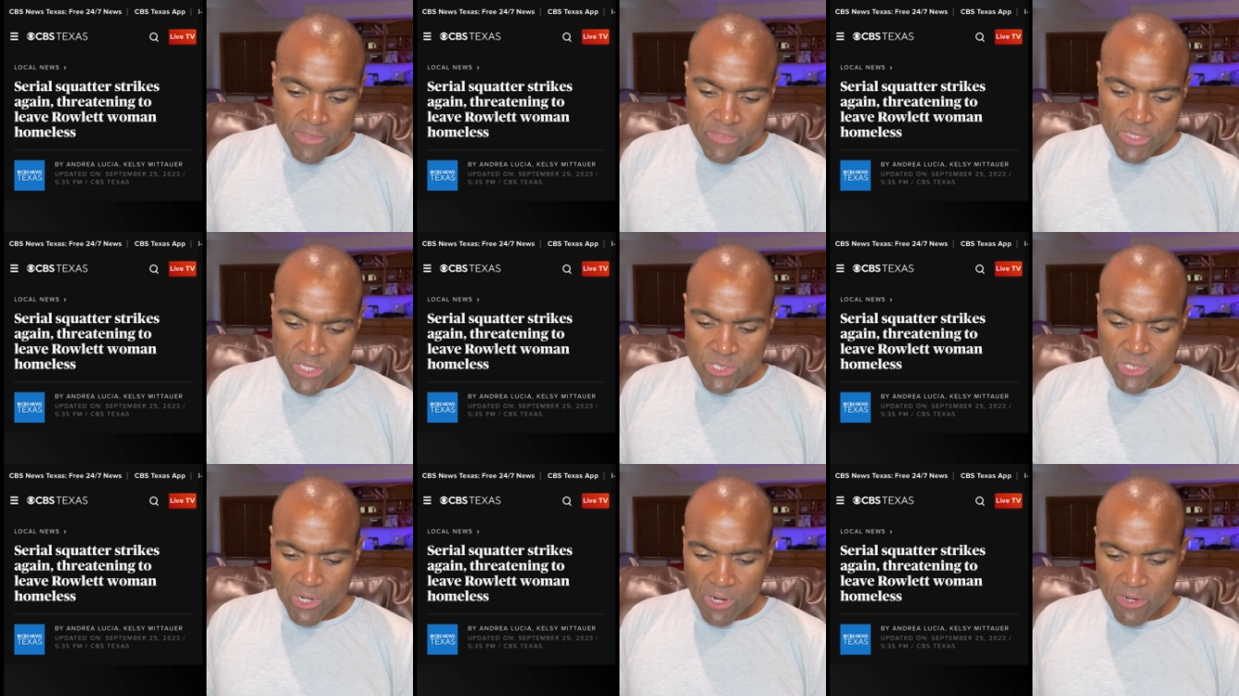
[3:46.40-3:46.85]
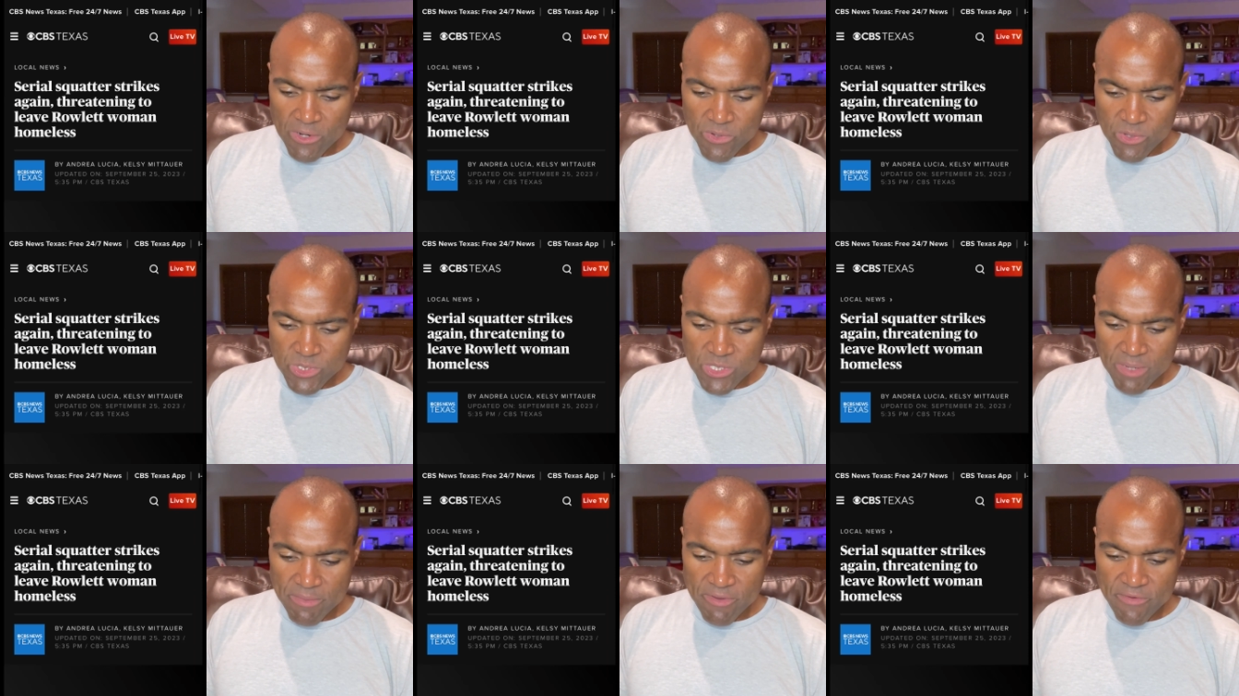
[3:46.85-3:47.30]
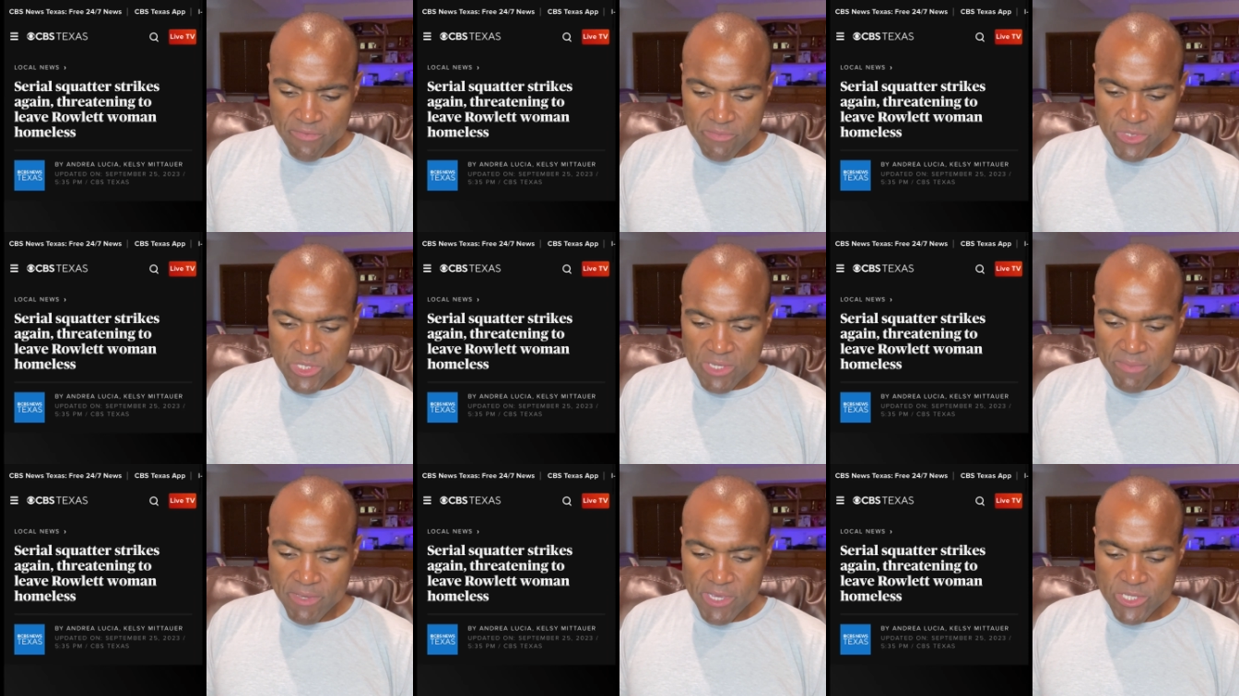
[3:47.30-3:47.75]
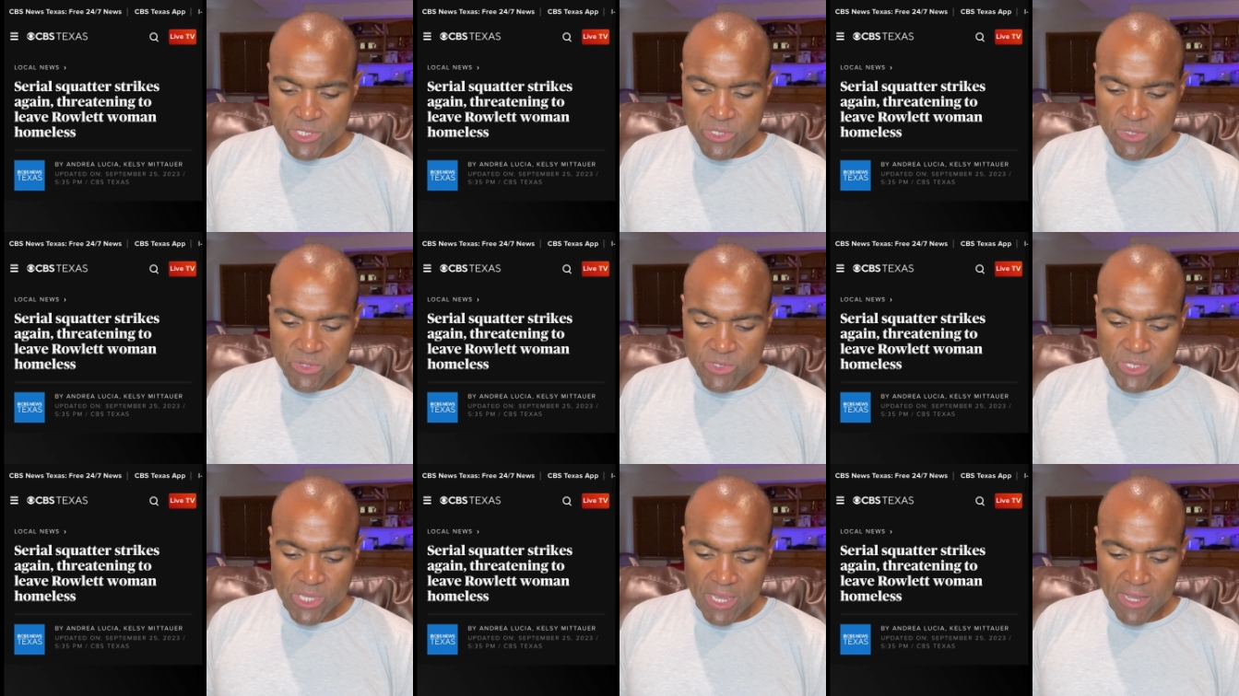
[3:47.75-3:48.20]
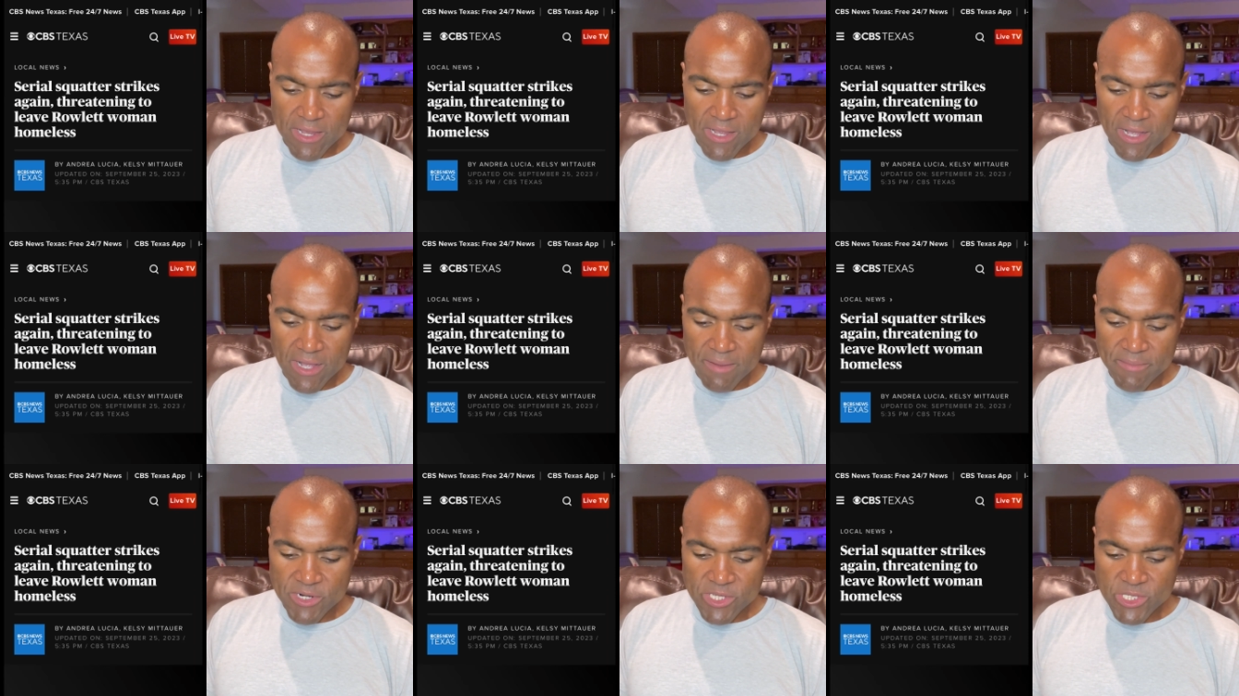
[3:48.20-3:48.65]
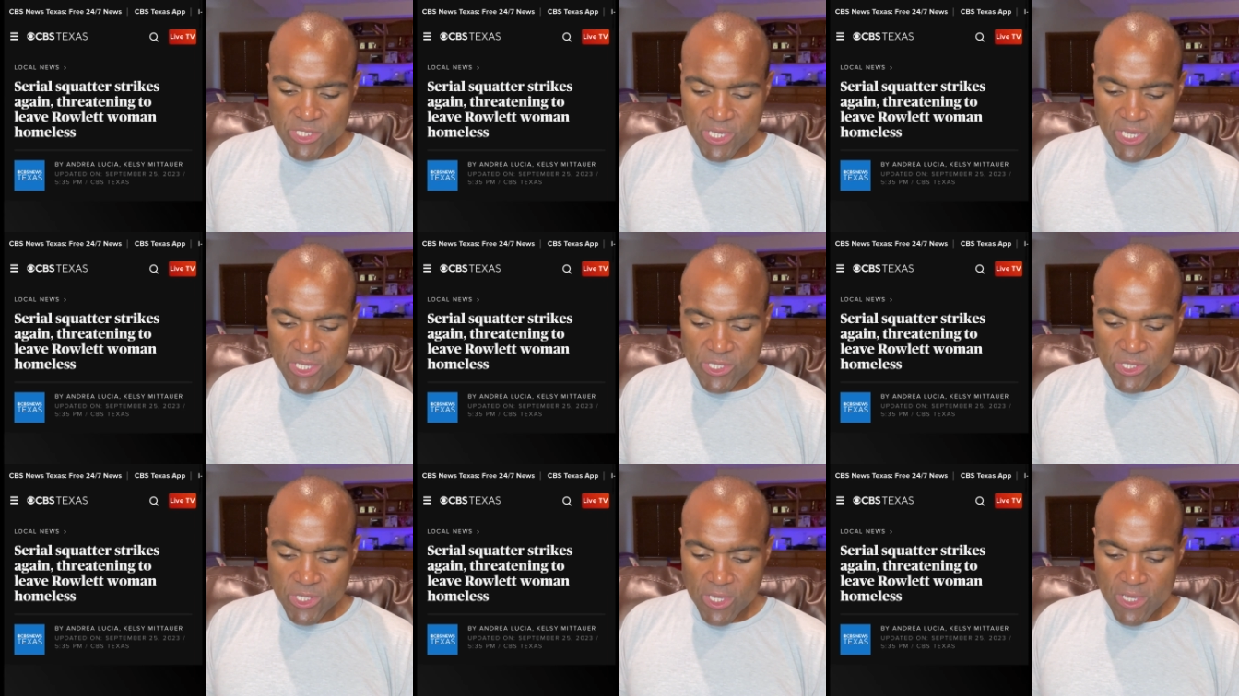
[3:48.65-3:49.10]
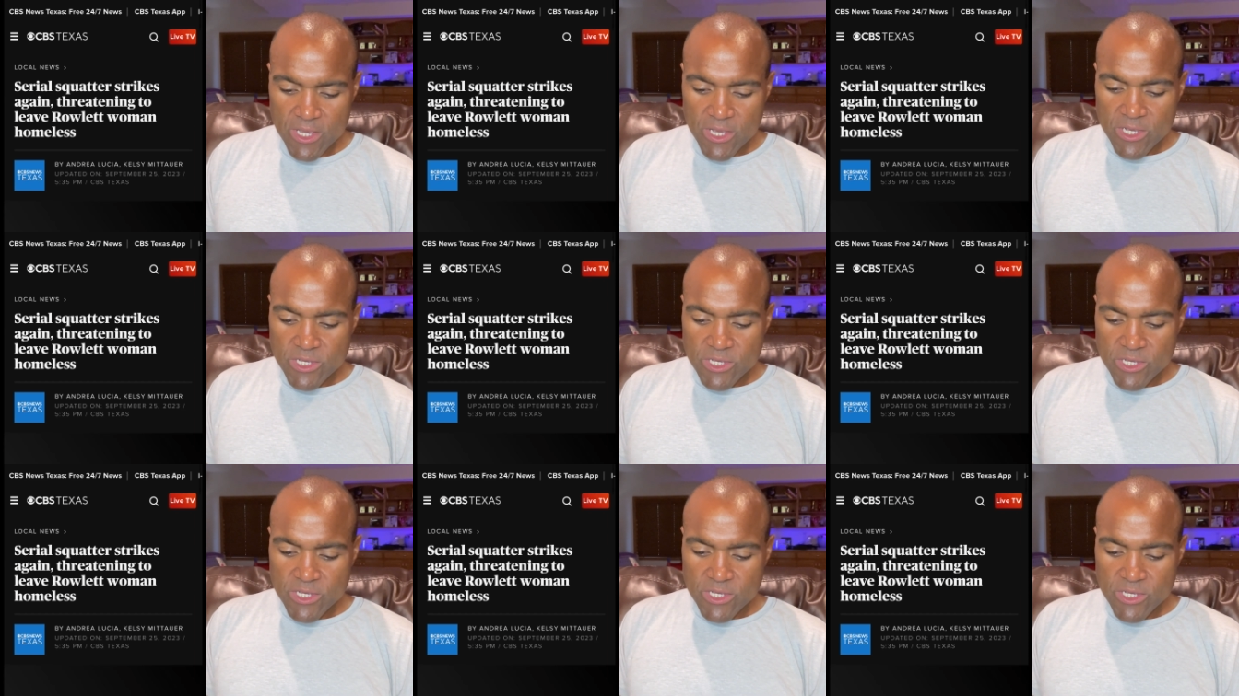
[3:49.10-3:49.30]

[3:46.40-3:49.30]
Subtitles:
This article is coming from CBSnews.com, and it says,